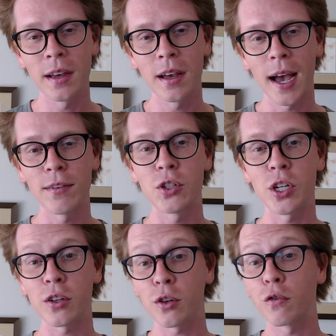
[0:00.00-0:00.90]
I've
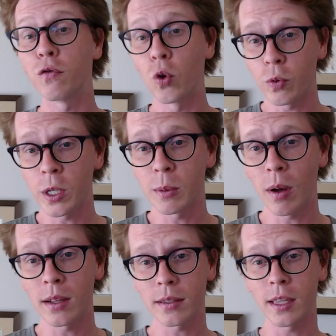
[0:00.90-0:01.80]
shared their full
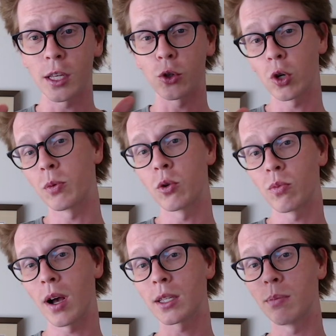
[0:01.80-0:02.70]
response in the description
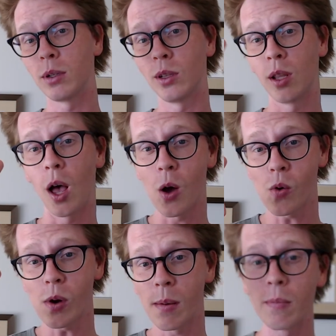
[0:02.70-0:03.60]
box
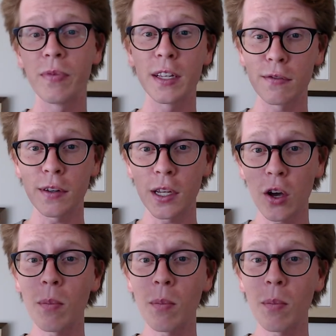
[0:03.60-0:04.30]
below this video,